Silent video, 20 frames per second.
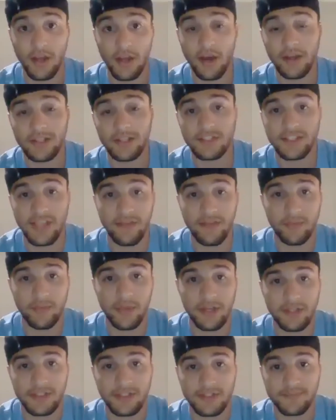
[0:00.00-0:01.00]
no, it's seven
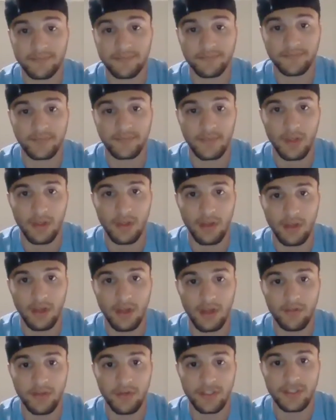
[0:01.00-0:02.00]
minutes.
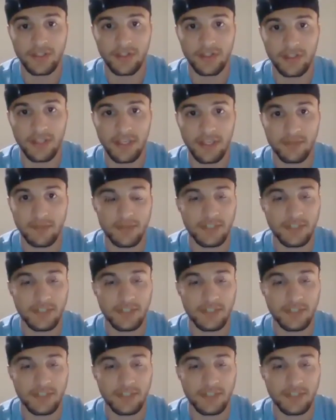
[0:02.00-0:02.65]
Yours is yours is